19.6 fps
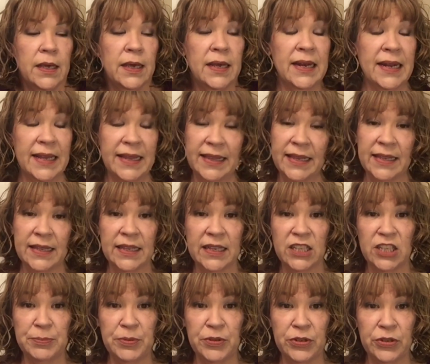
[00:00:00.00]
And I think
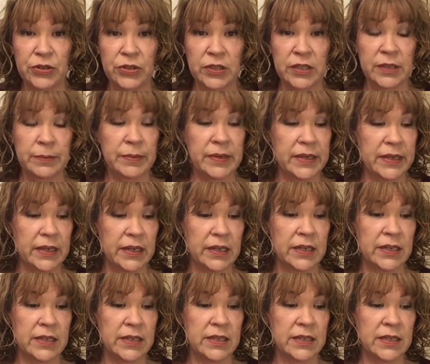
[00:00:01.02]
that's purely
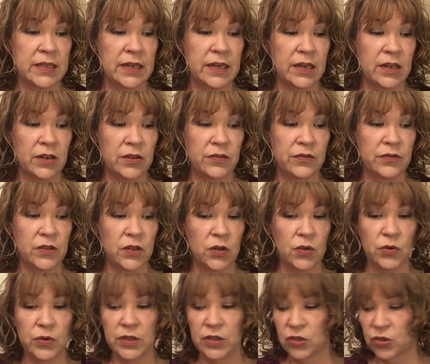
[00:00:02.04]
because the
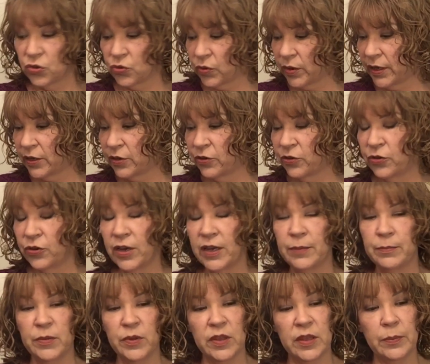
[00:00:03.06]
airflow is greater
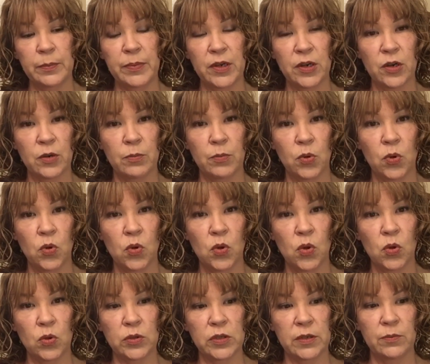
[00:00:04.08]
and that the bigger bowl
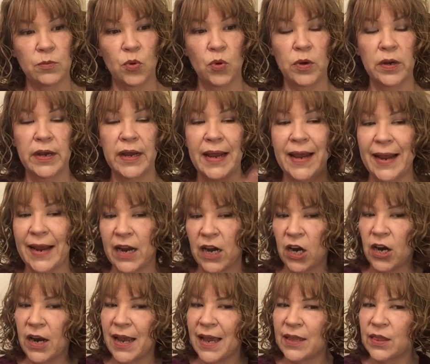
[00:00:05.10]
holding more
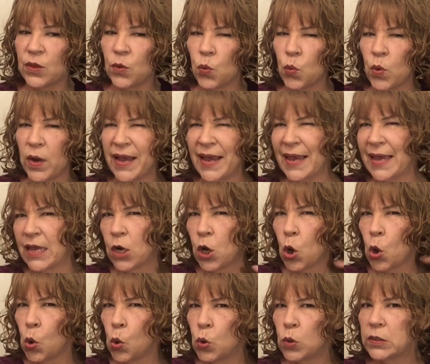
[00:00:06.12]
hair, and the way it
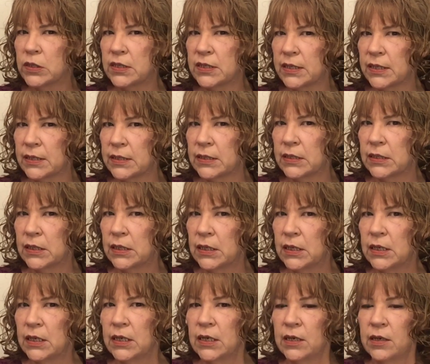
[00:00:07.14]
holds it
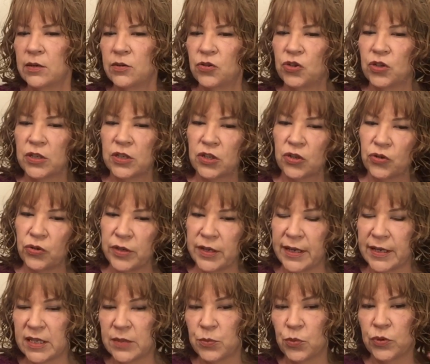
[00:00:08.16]
just
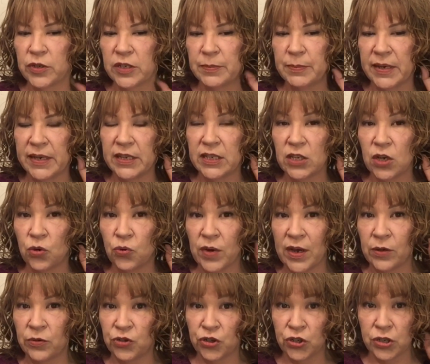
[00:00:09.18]
creates more space
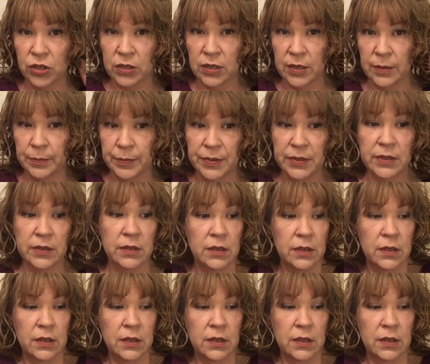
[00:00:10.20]
around your clumps,